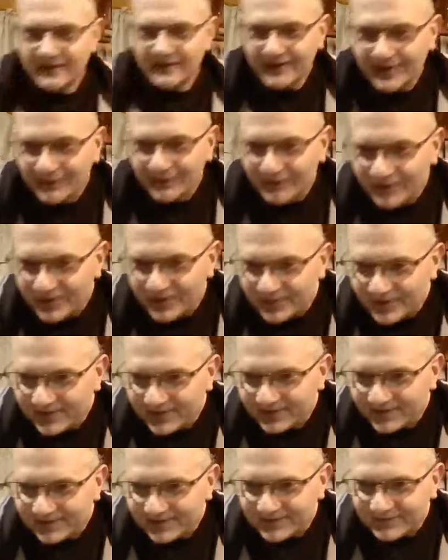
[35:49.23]
got way better
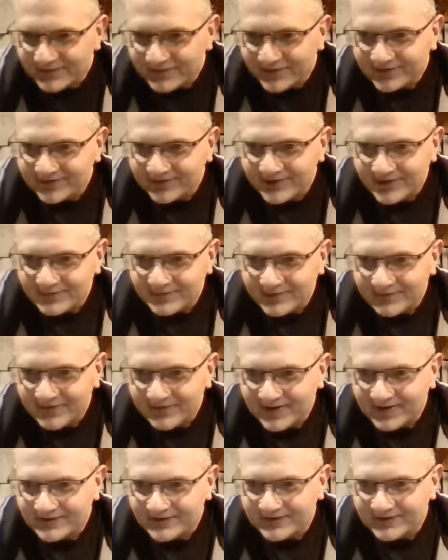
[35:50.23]
since the first time I
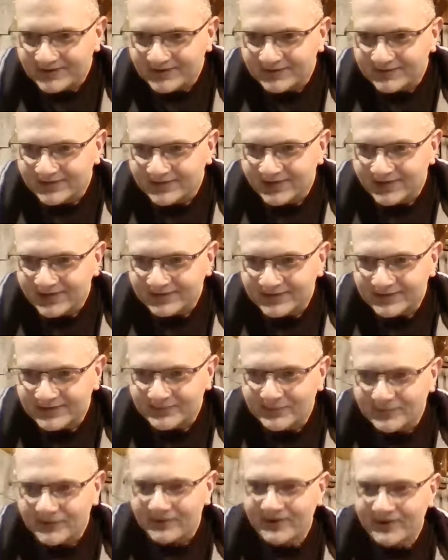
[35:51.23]
found you and talked to you
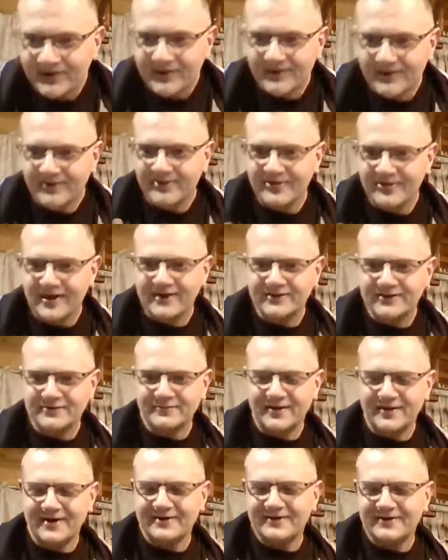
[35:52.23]
more. Thank you,
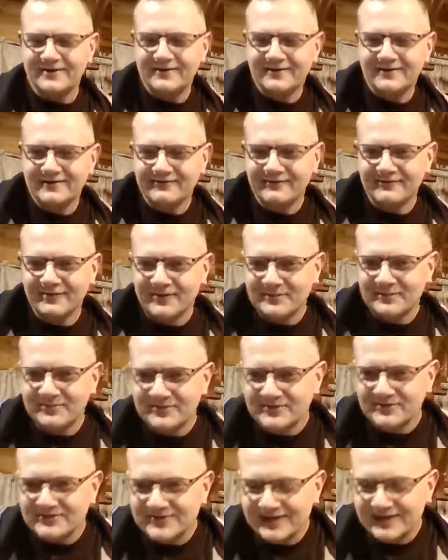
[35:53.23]
Mikey. Really
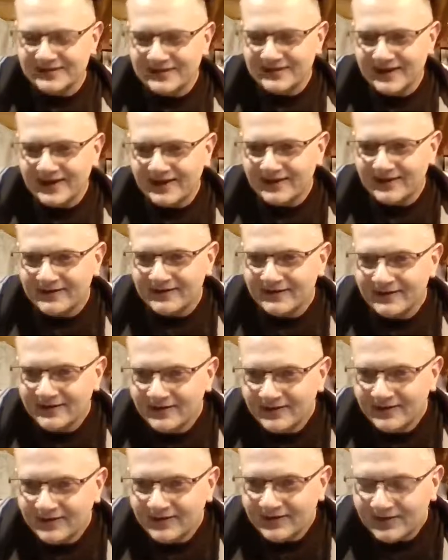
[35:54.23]
appreciate that.
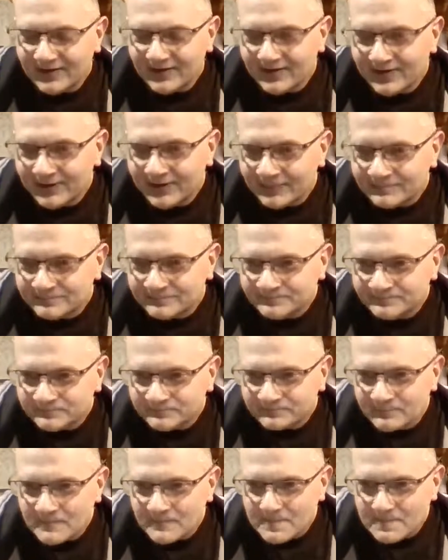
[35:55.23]
Um,
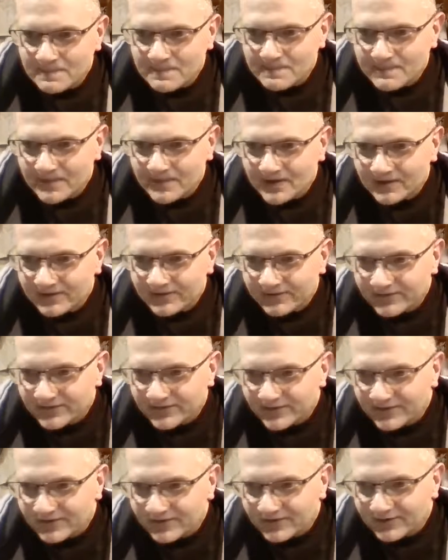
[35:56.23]
let's
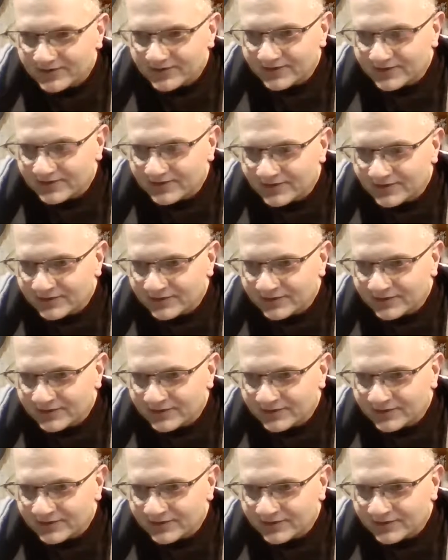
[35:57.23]
see.